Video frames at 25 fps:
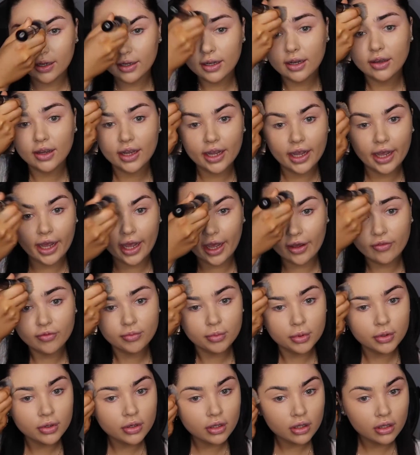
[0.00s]
Now I
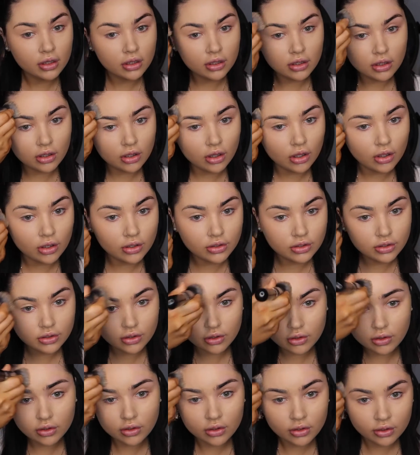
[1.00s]
have put a lot
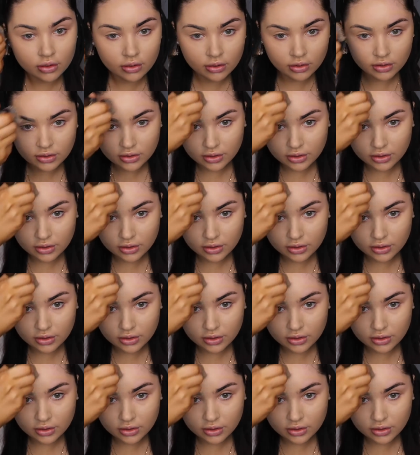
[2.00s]
on.